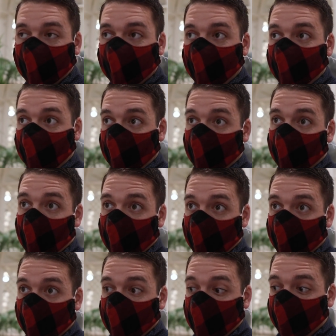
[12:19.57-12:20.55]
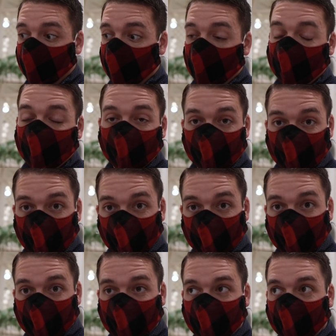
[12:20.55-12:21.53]
We joined the walk up list for
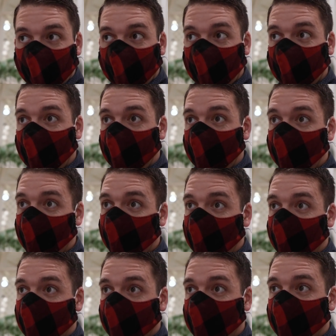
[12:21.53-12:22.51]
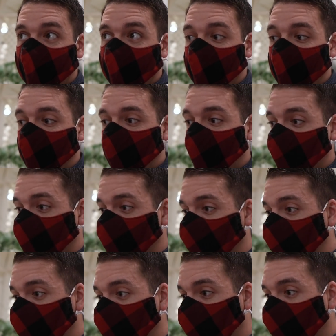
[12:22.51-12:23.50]
Narcoossee's here at the Grand Floridian for a
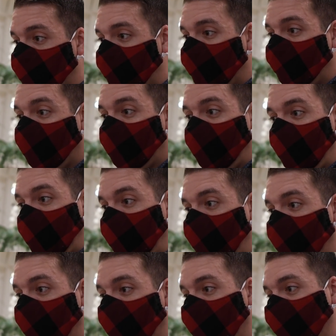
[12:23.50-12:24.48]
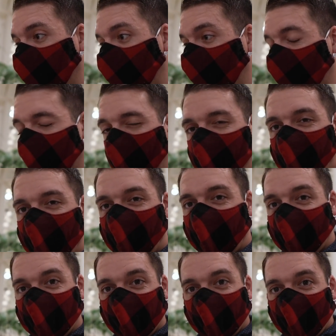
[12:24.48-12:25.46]
Christmas day dinner
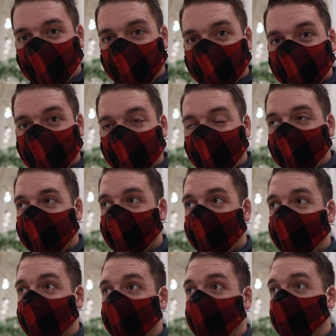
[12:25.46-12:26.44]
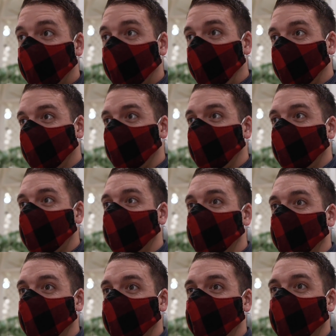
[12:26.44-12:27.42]
festivities and welcomed
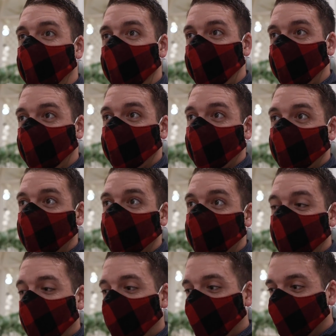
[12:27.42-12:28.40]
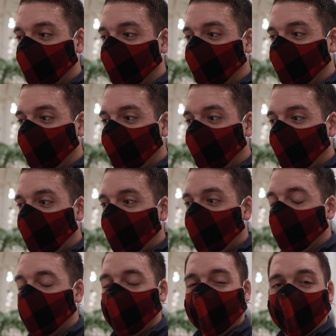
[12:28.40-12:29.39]
into a ma- Christmas miracle
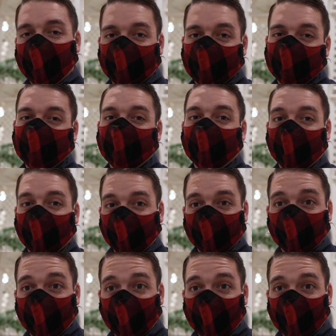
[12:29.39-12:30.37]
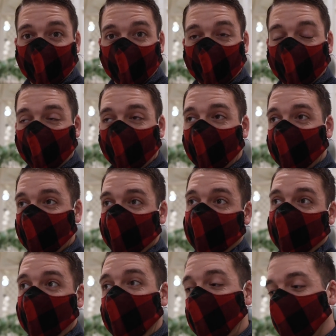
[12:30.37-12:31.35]
with Wes playing the piano when we walked into
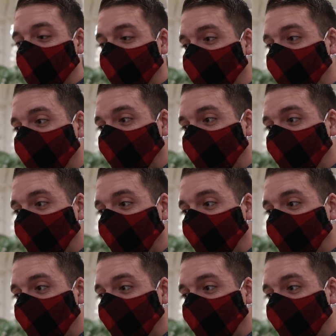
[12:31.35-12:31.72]
the lobby.